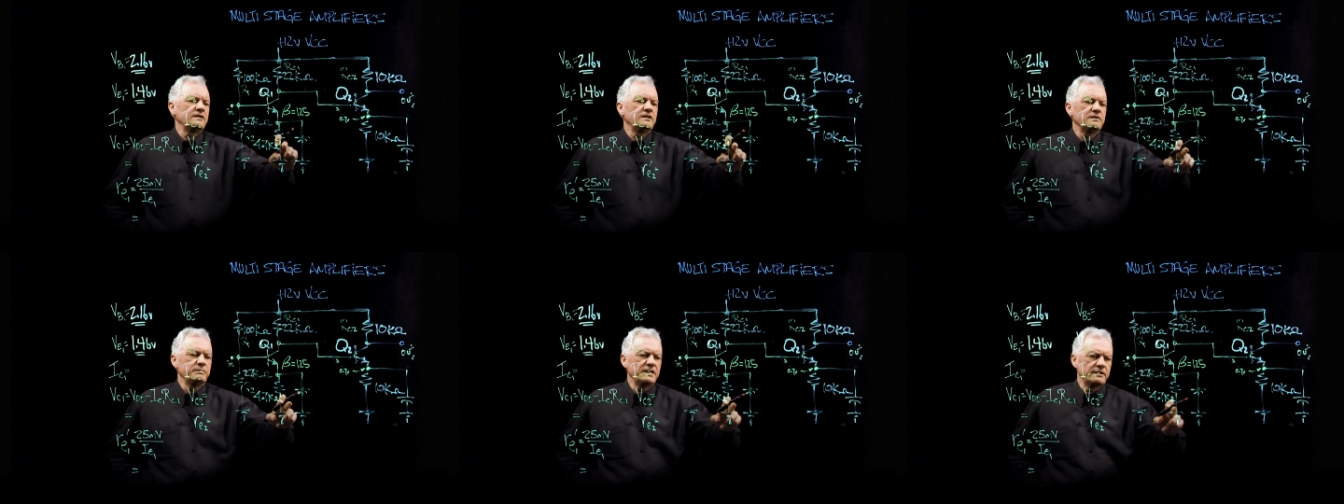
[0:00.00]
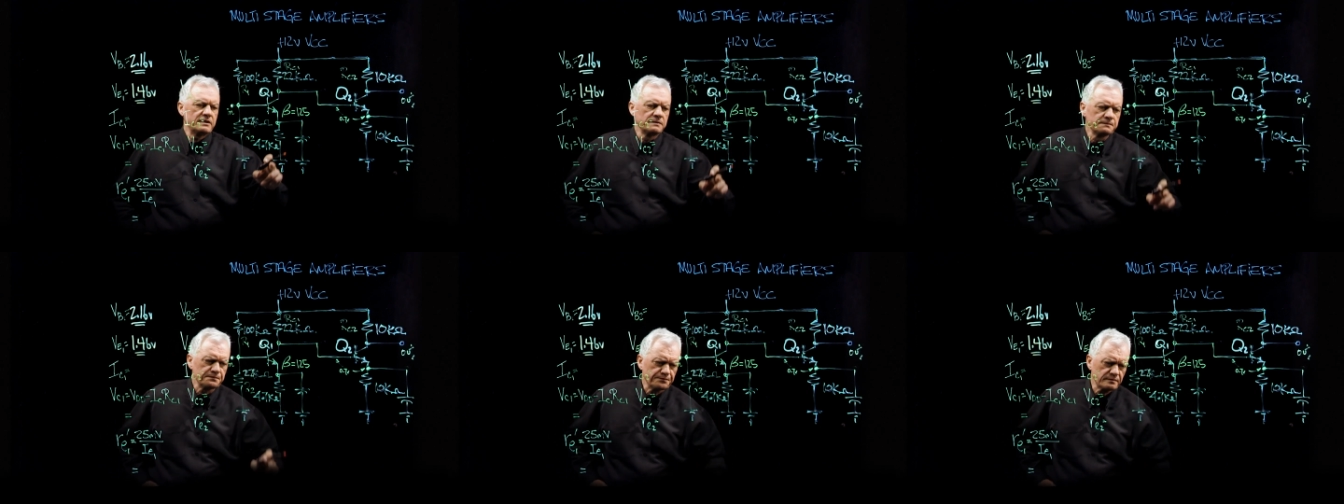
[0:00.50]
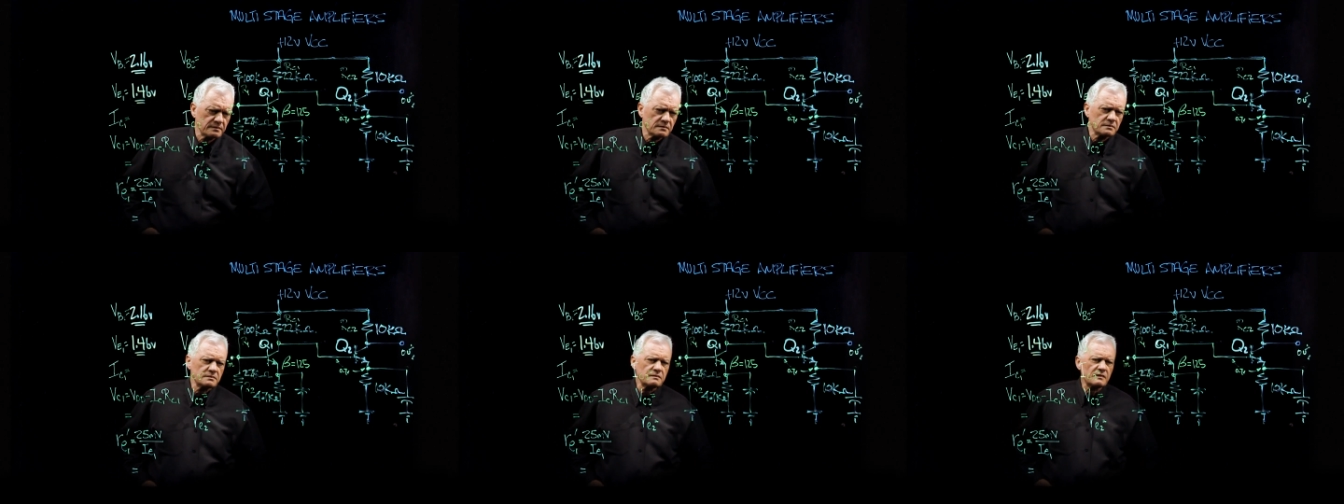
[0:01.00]
in the emitter,
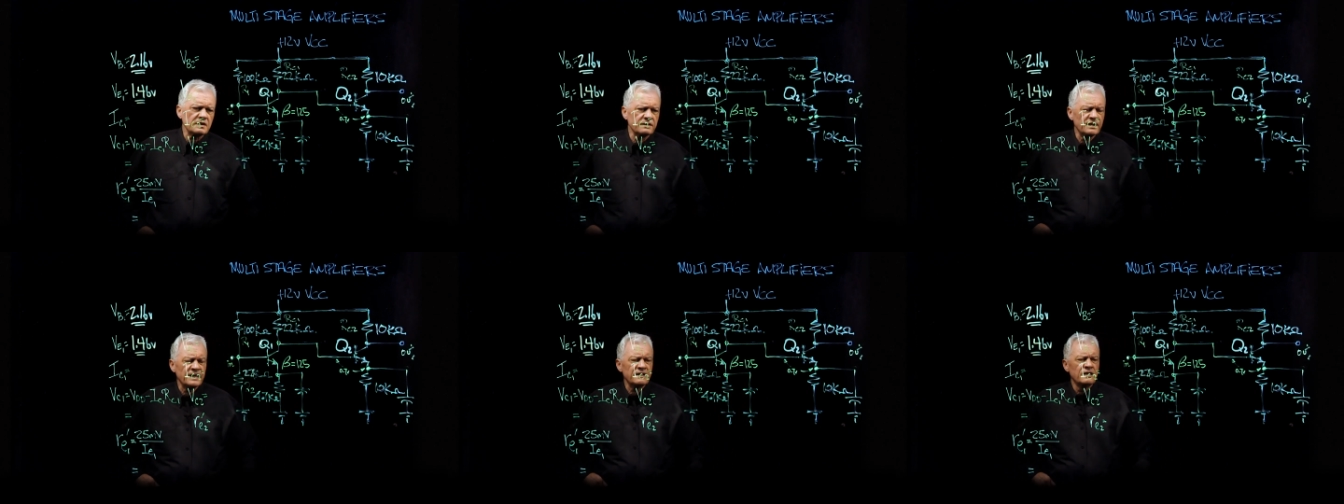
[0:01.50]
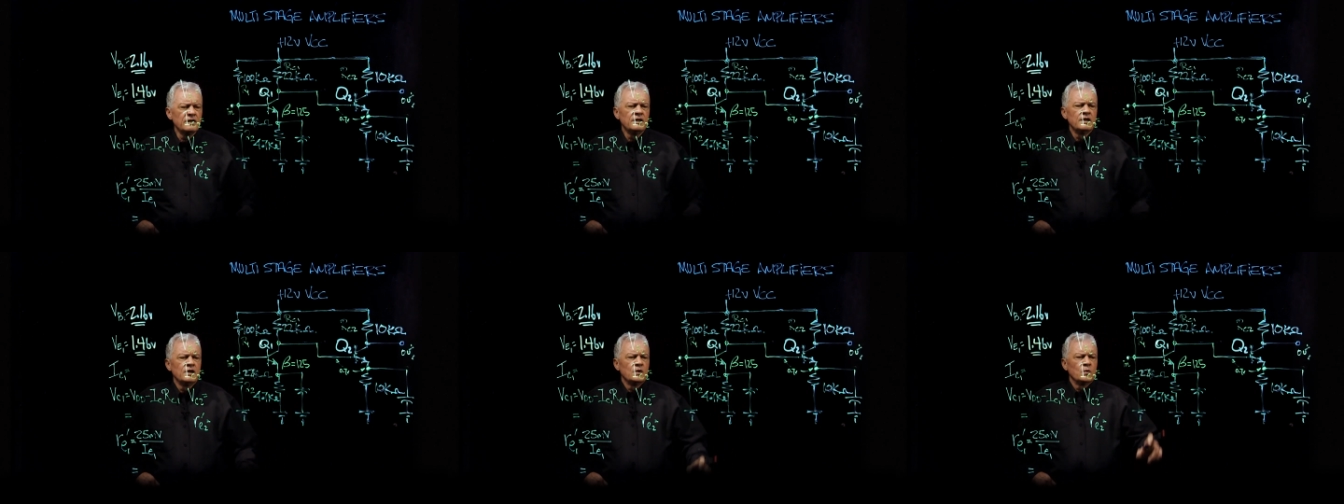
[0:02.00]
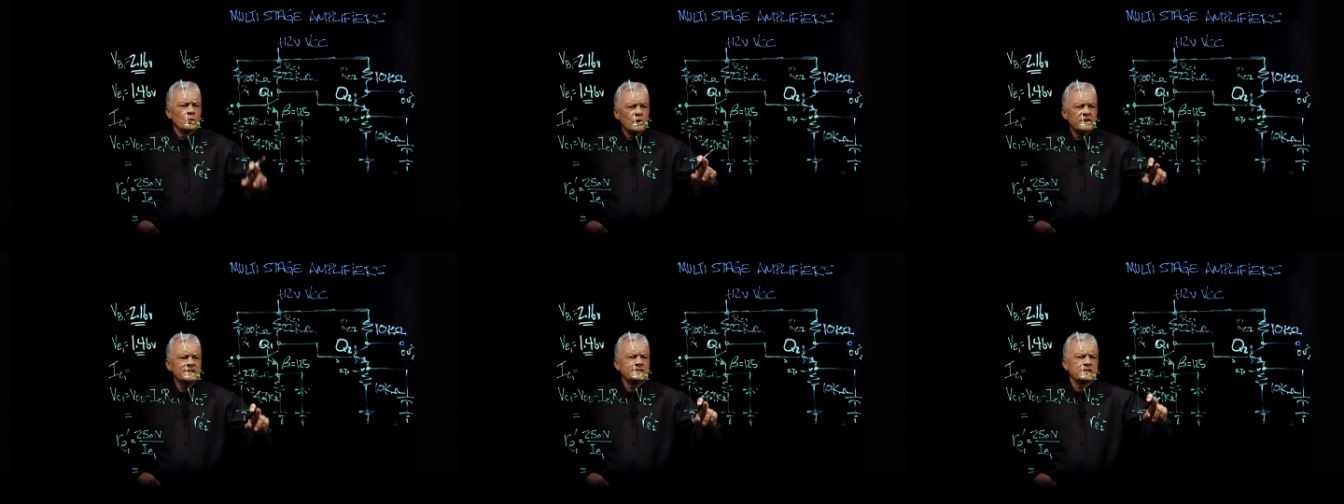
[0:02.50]
then
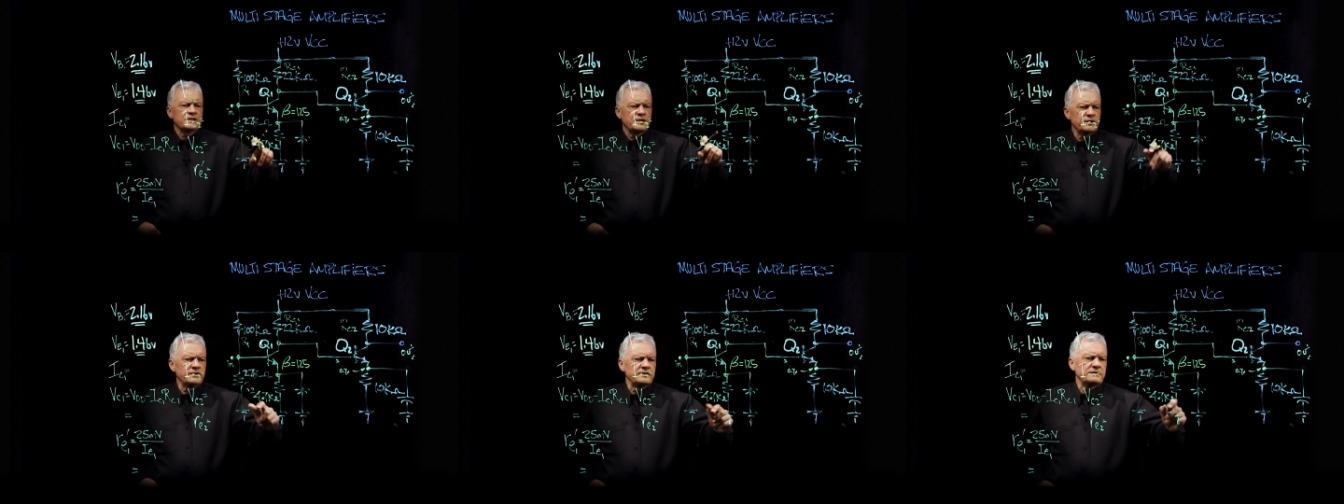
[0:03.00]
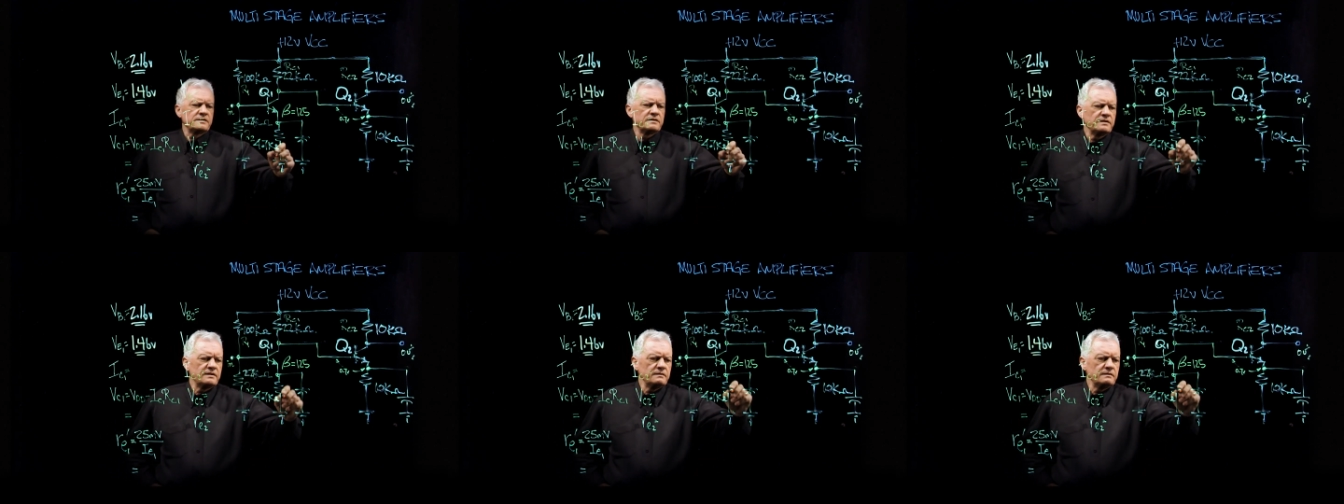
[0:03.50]
what is the current?